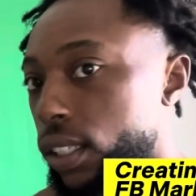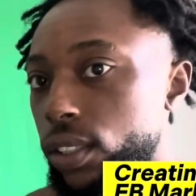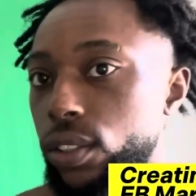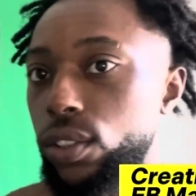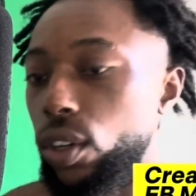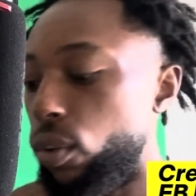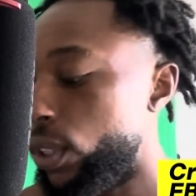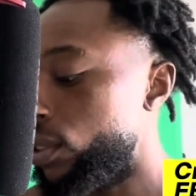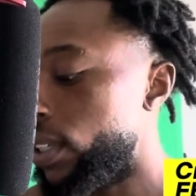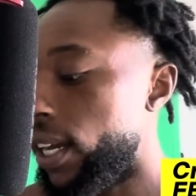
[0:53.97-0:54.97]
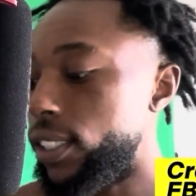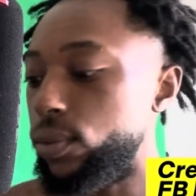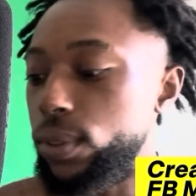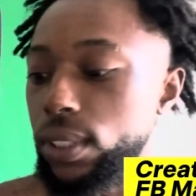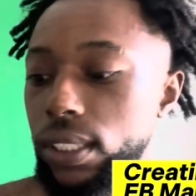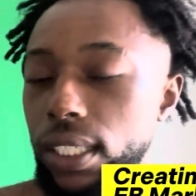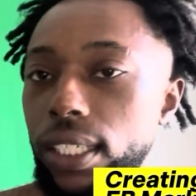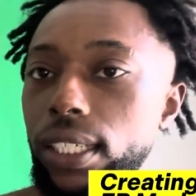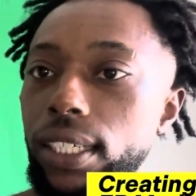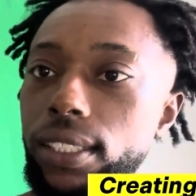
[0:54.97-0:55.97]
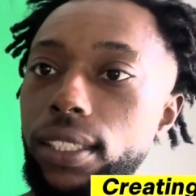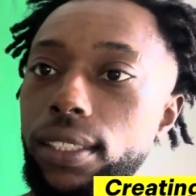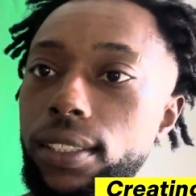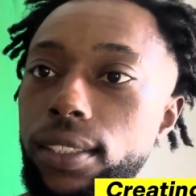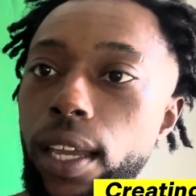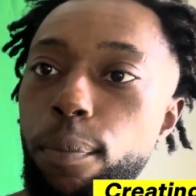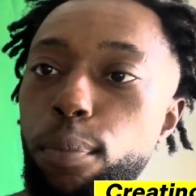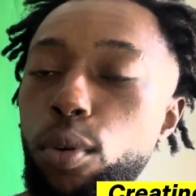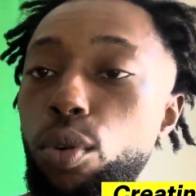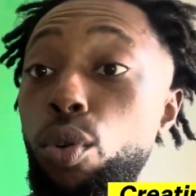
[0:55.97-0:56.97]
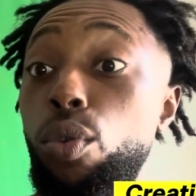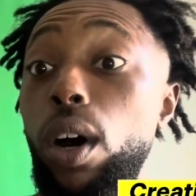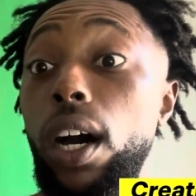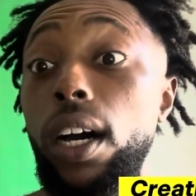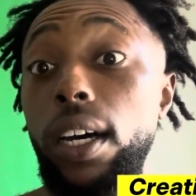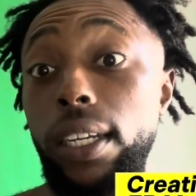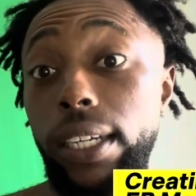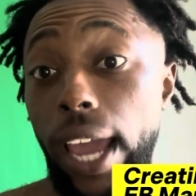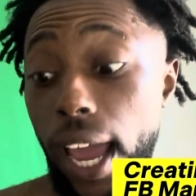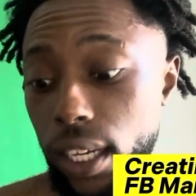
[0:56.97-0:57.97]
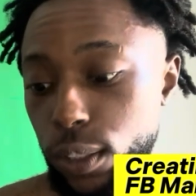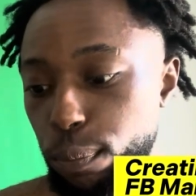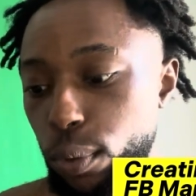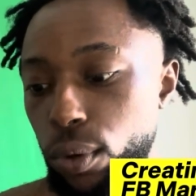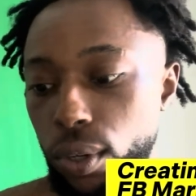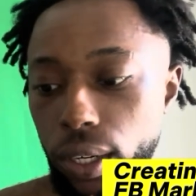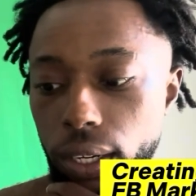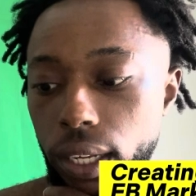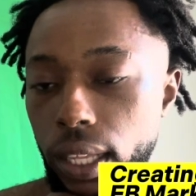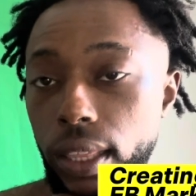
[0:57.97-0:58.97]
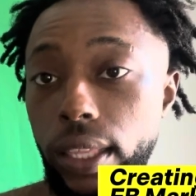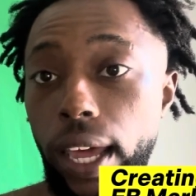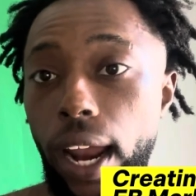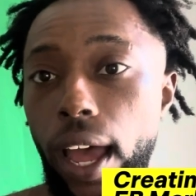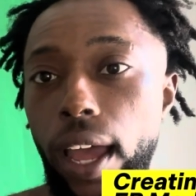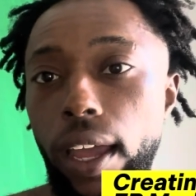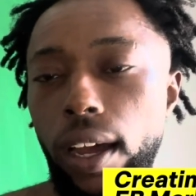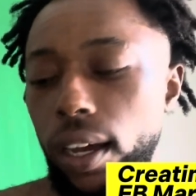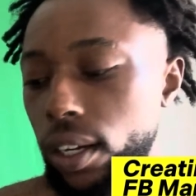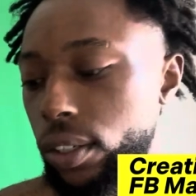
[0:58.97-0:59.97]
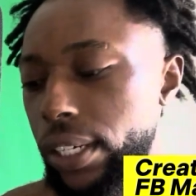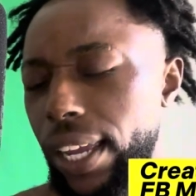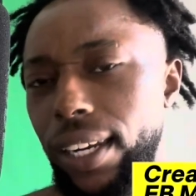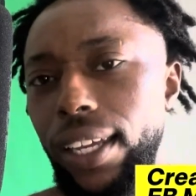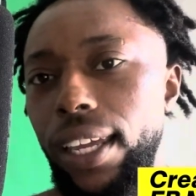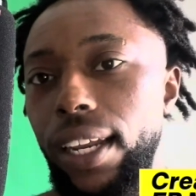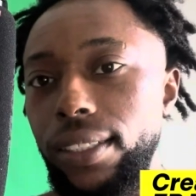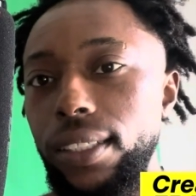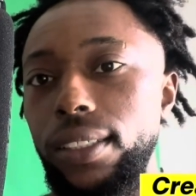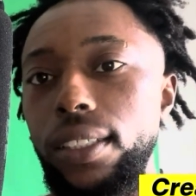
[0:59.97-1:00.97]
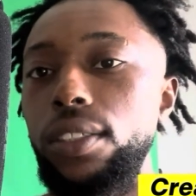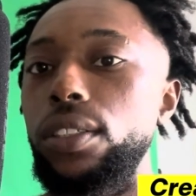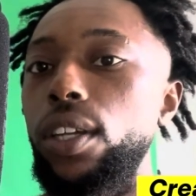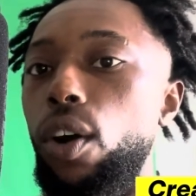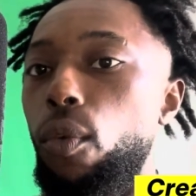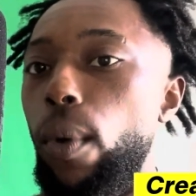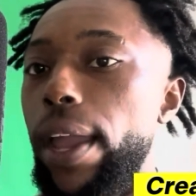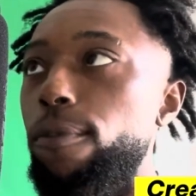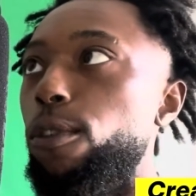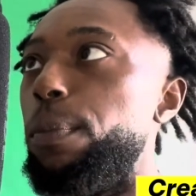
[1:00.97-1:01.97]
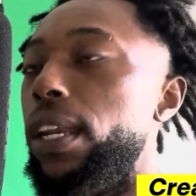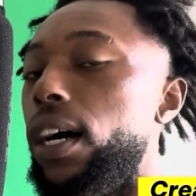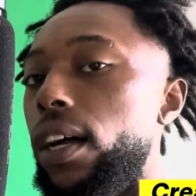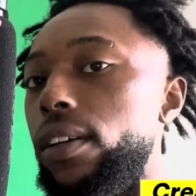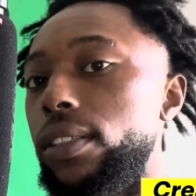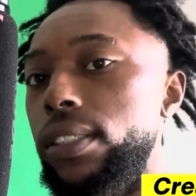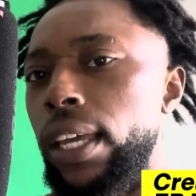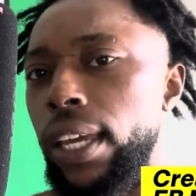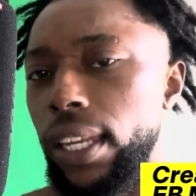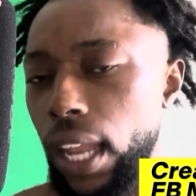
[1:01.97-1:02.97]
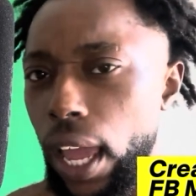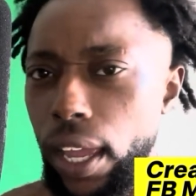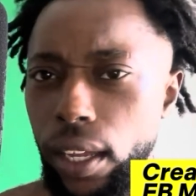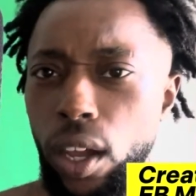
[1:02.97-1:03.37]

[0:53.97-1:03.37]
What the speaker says: So what you guys will see is this sample dashboard that I created, and it's essentially a way for me to understand like